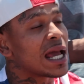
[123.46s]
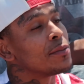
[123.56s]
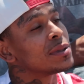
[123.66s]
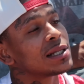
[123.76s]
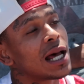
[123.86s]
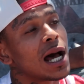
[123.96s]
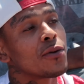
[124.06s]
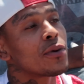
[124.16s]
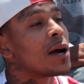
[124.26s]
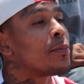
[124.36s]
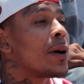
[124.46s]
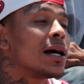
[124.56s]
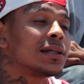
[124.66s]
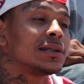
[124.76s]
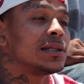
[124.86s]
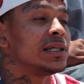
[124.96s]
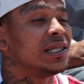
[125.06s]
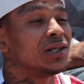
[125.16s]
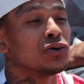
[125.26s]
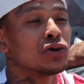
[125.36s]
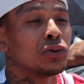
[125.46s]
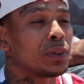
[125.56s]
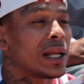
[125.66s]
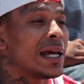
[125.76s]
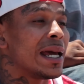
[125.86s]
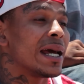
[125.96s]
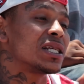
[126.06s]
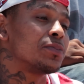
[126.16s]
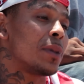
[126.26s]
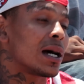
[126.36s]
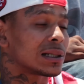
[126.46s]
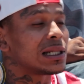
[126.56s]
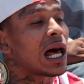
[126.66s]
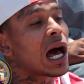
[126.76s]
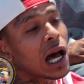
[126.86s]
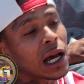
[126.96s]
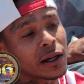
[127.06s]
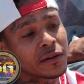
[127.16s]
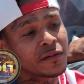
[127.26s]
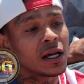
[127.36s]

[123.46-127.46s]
Amazon, Rapacity, Google Play, Xbox Live.